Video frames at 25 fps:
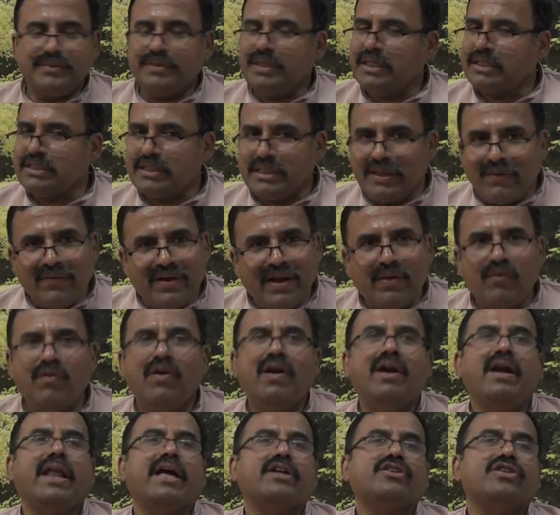There's never a
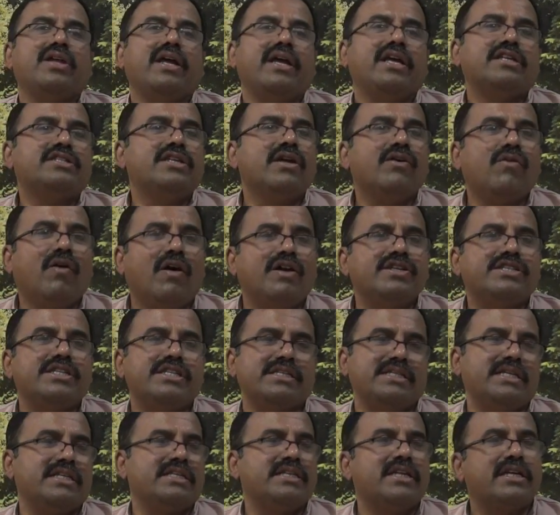world actually. It's a
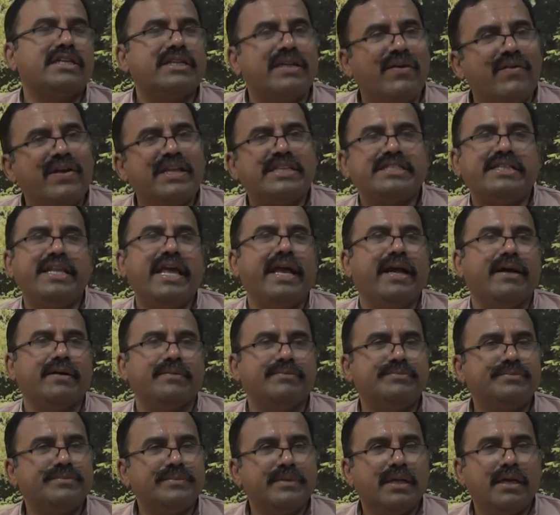consciousness. There's never a snake.
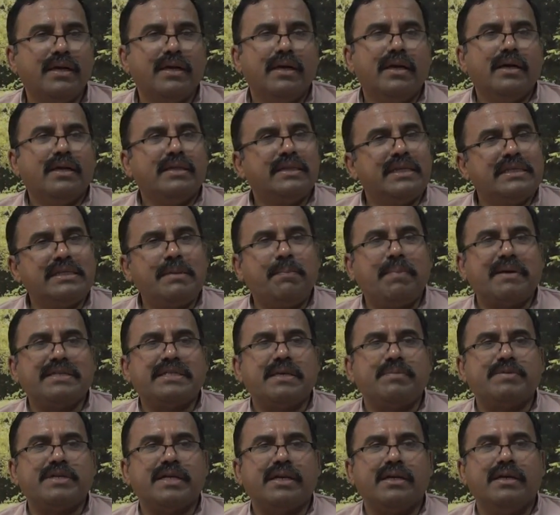There's a
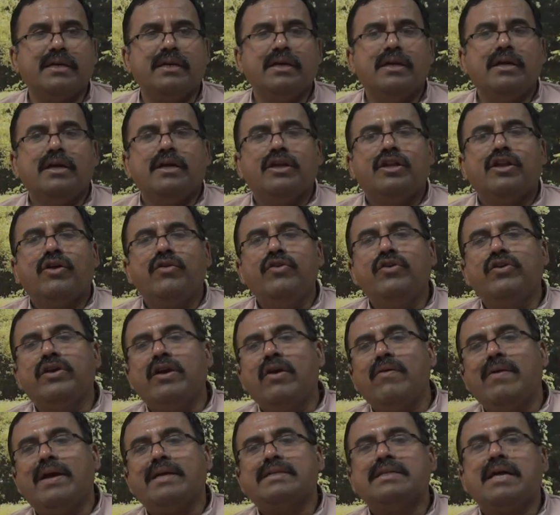perception. Now you
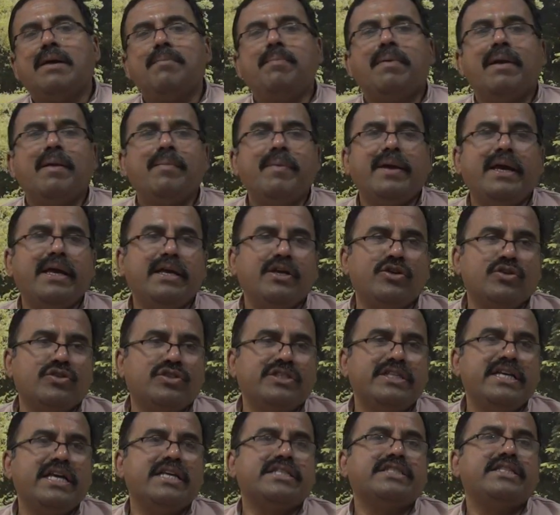give example of a you
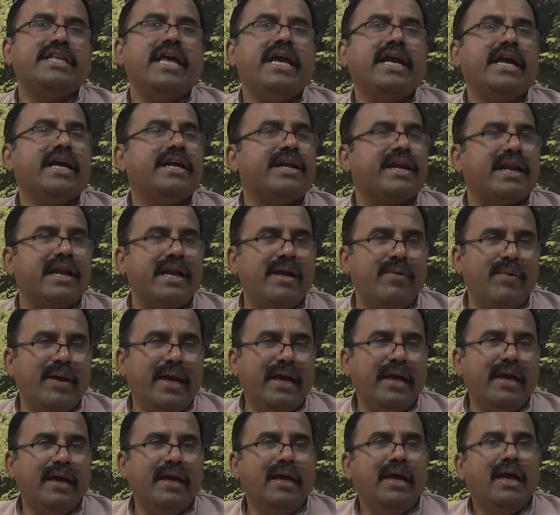see a snake and run
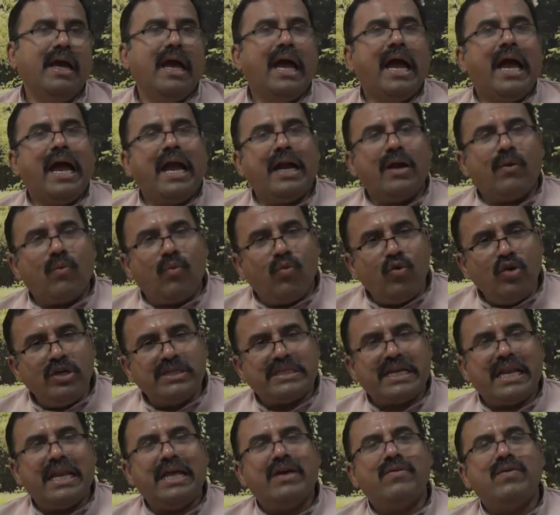away, and who
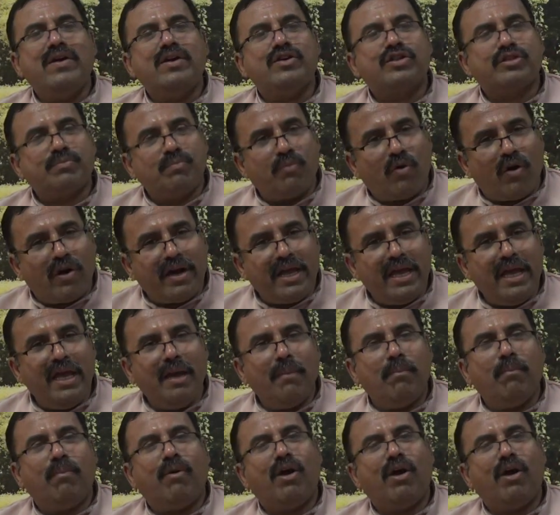is running away? Your body.